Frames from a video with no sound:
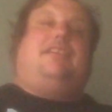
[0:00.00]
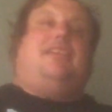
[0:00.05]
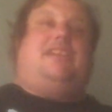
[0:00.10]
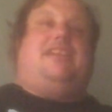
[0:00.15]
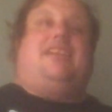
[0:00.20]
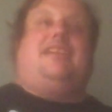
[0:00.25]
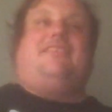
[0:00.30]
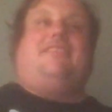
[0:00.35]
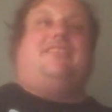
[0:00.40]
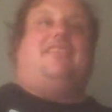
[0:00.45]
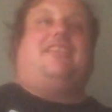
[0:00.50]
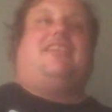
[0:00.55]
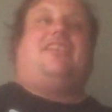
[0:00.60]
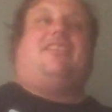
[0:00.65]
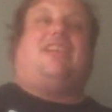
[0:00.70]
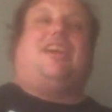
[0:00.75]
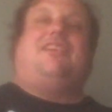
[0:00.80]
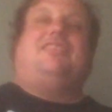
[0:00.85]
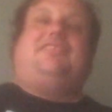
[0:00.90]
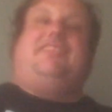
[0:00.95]
It
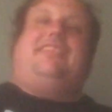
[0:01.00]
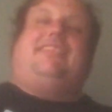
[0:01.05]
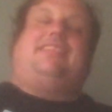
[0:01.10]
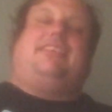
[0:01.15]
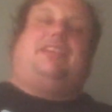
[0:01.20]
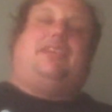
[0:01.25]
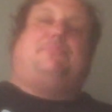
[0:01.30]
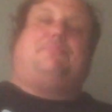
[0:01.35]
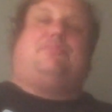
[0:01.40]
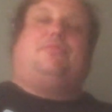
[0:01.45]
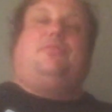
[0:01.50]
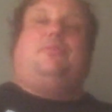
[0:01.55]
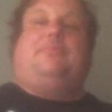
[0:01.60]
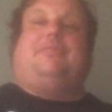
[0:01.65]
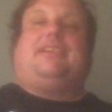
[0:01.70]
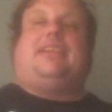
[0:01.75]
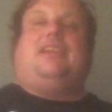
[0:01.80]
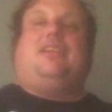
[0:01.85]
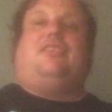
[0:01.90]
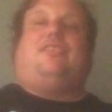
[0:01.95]
allows you to set up room
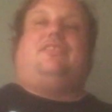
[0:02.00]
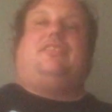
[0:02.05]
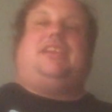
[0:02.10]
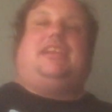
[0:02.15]
scale